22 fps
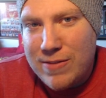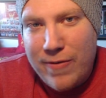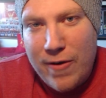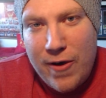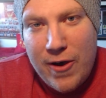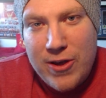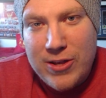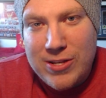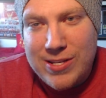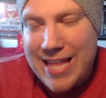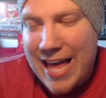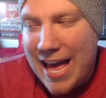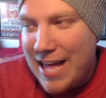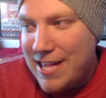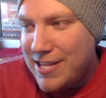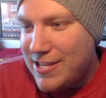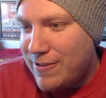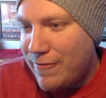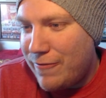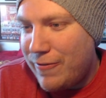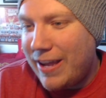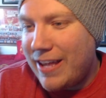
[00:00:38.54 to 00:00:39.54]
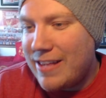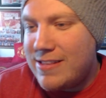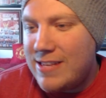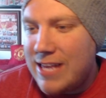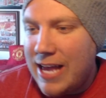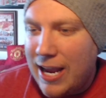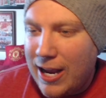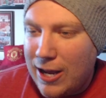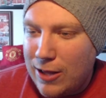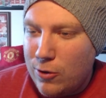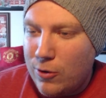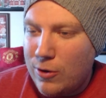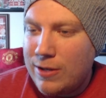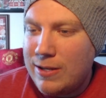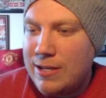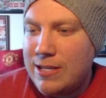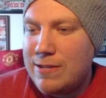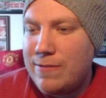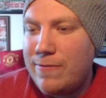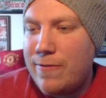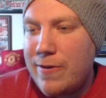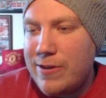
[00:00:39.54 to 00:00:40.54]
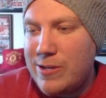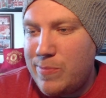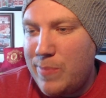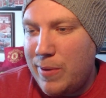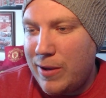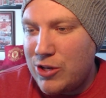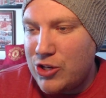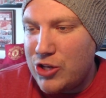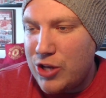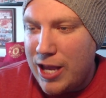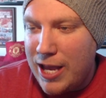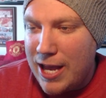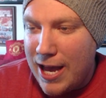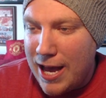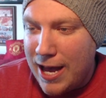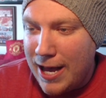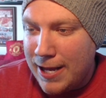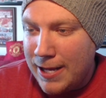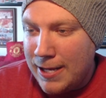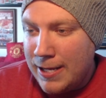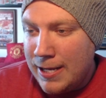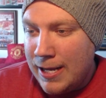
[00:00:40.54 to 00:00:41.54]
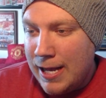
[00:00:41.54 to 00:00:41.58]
first, lads, if we could take a look at this first picture here,